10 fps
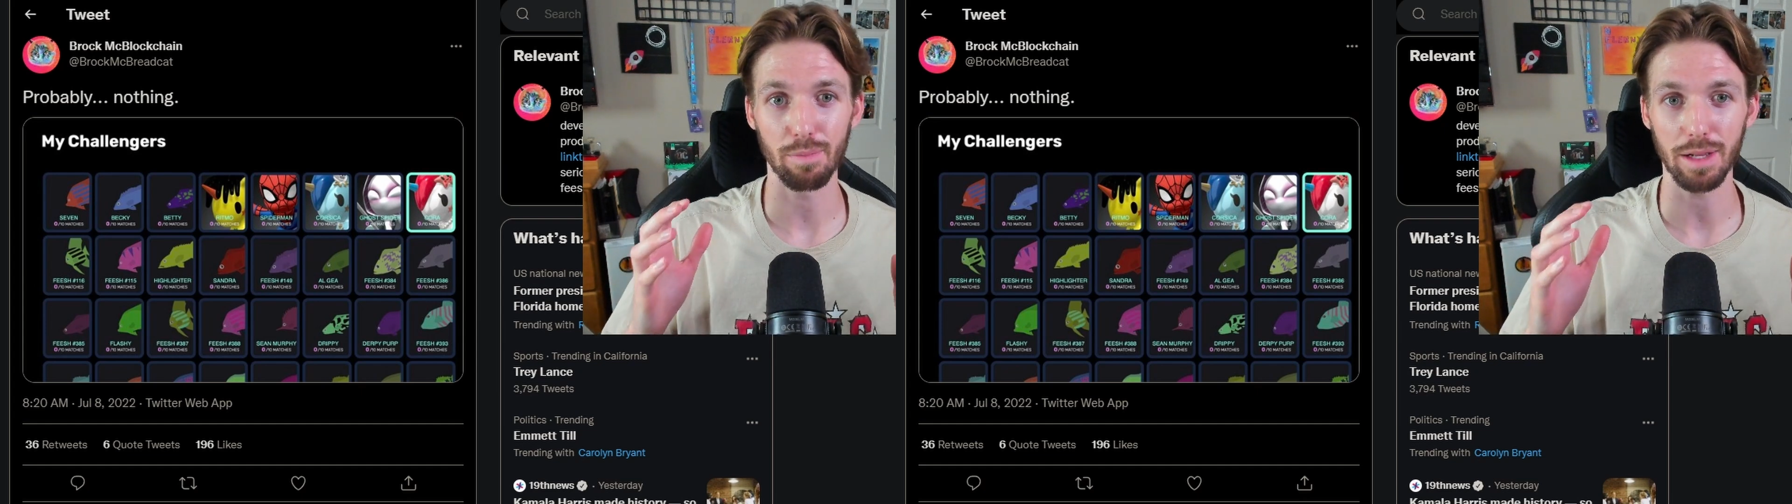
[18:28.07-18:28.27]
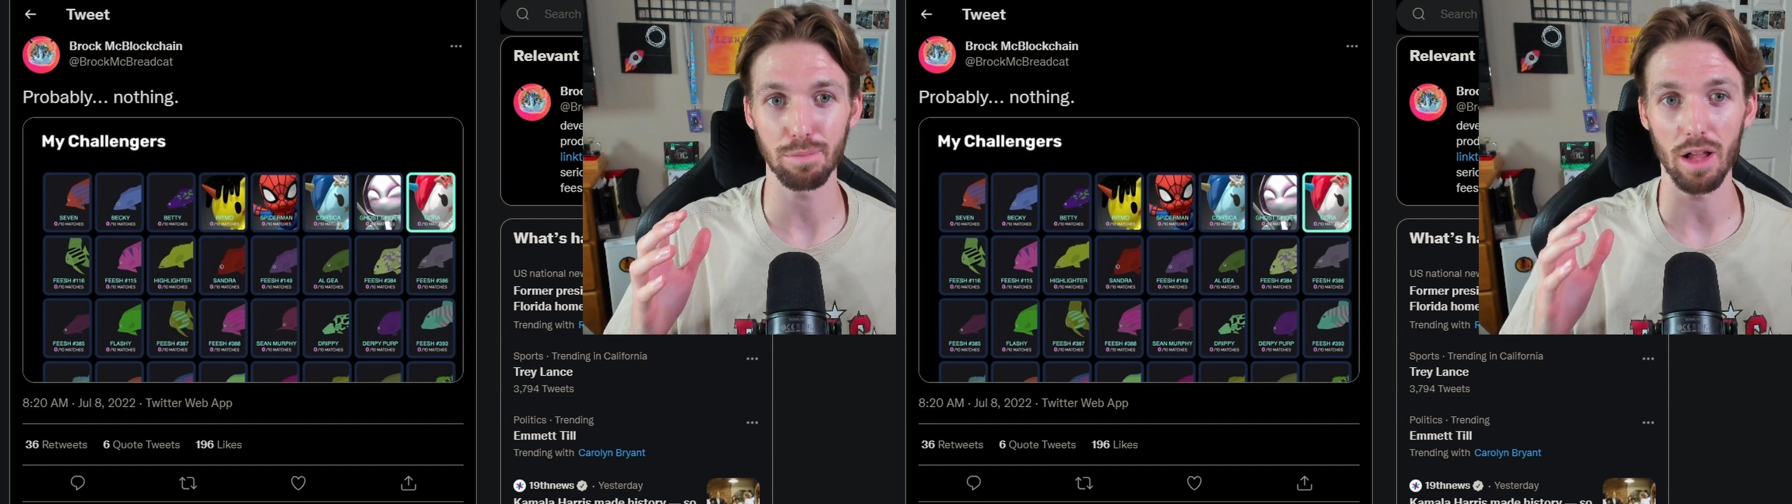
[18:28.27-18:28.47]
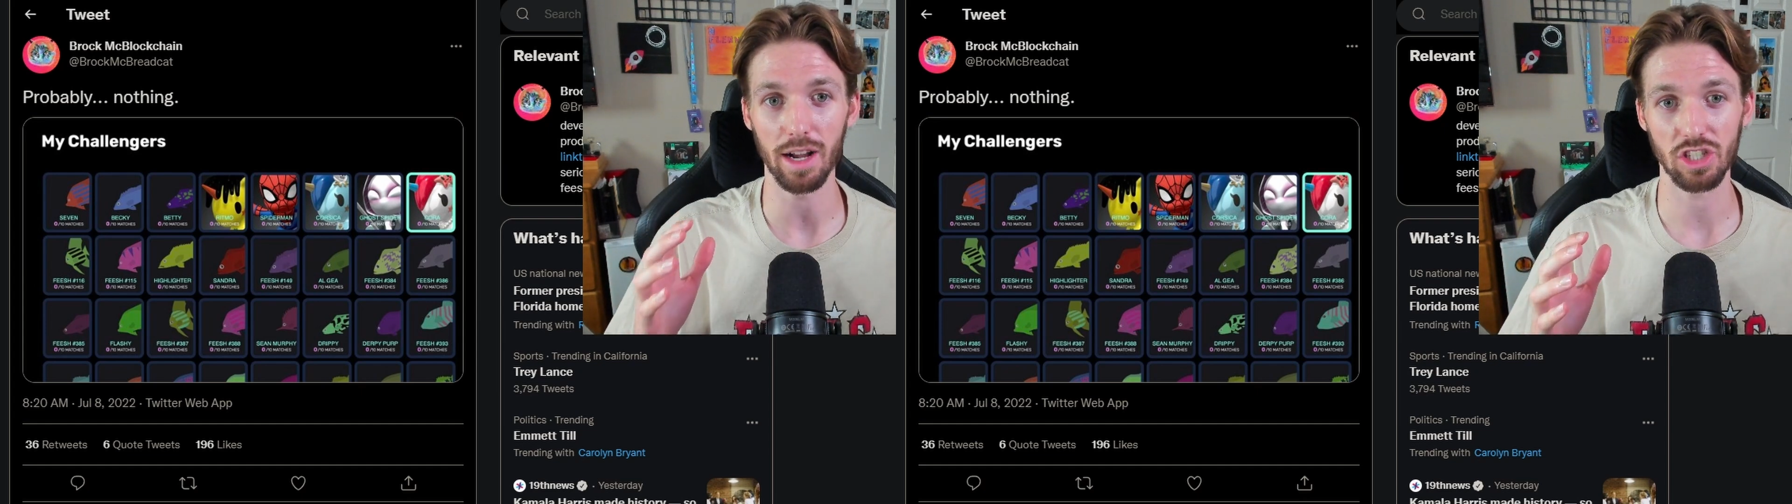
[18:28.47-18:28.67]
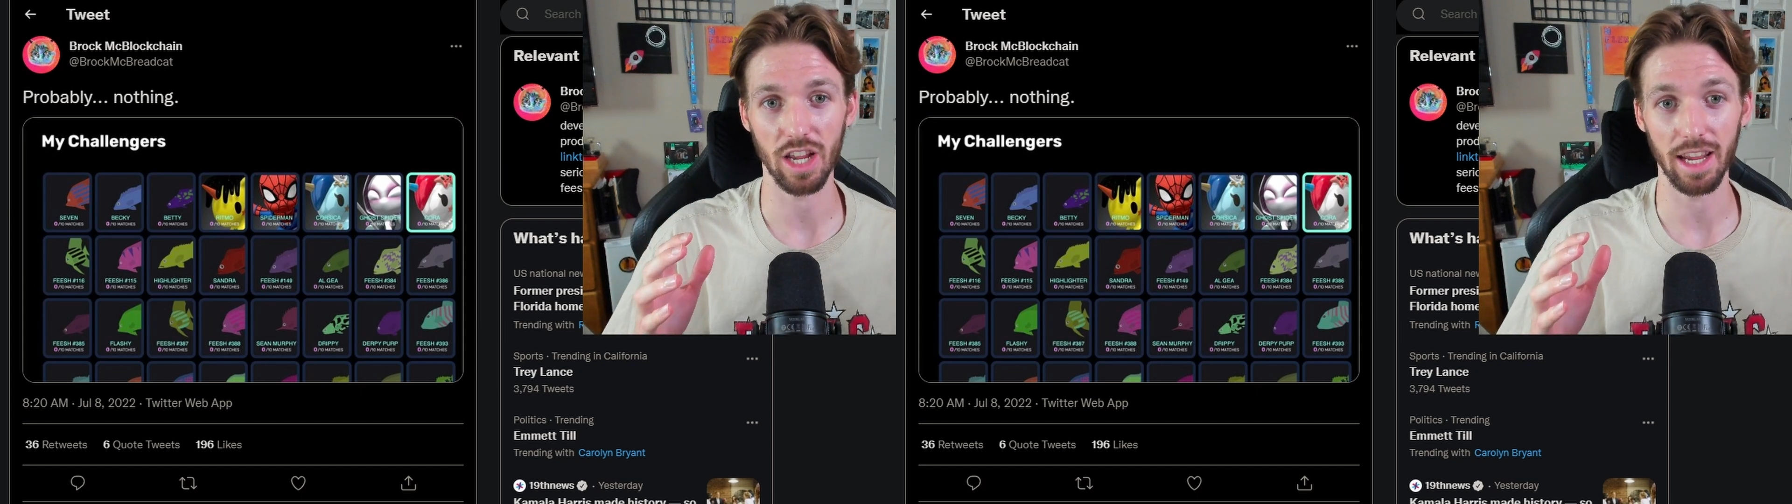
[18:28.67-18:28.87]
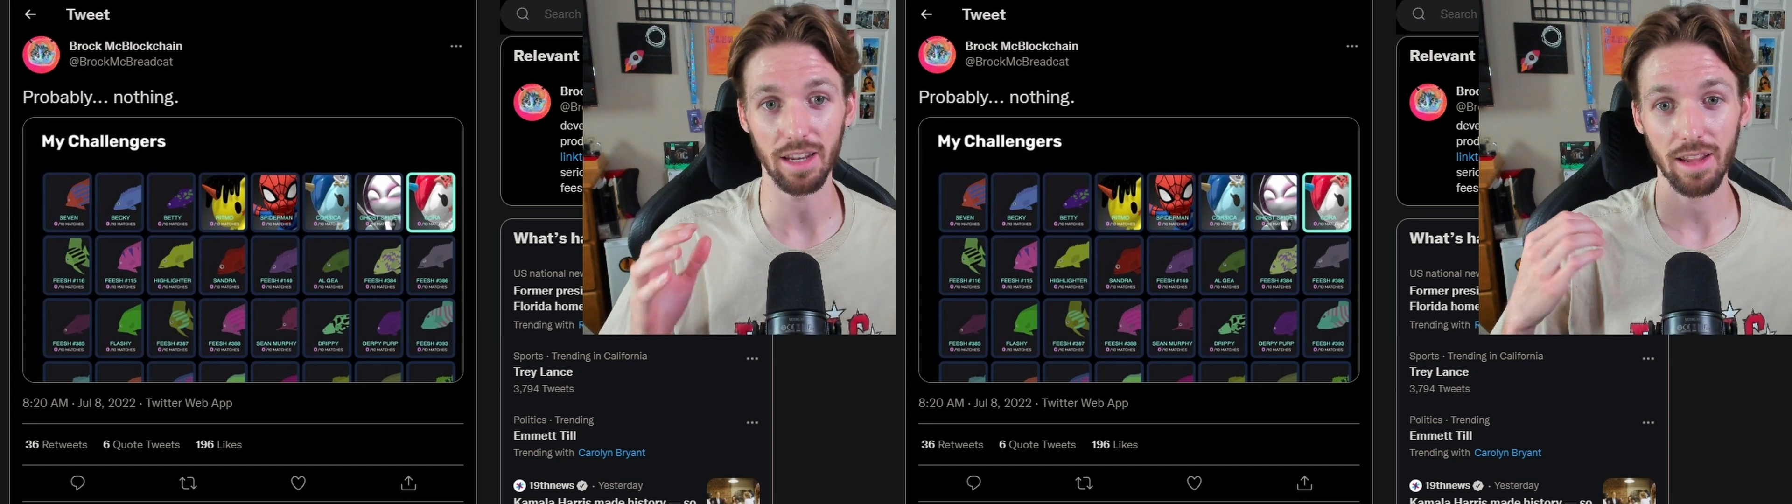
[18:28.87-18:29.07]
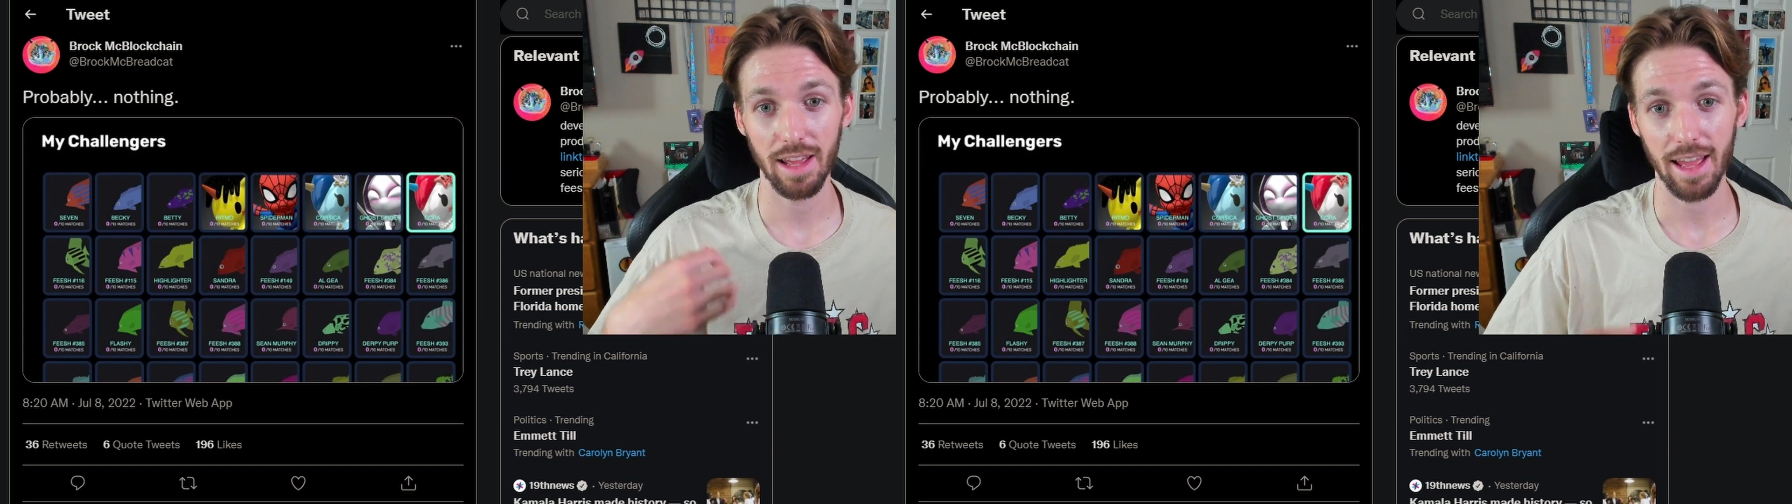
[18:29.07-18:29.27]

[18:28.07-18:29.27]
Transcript: McBlockchain.